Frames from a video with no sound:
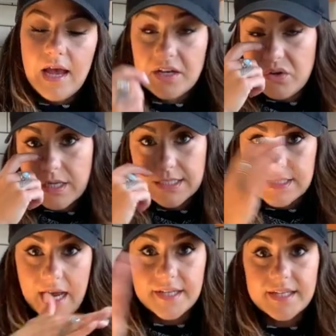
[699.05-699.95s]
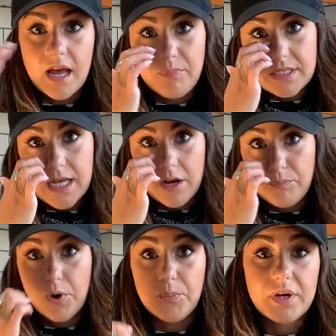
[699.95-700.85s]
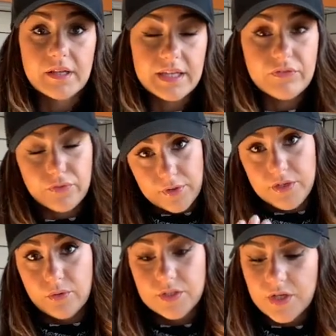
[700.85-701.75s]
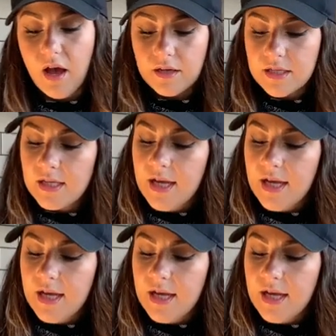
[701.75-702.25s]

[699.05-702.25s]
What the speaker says: and you can size up and down appropriately for your dog.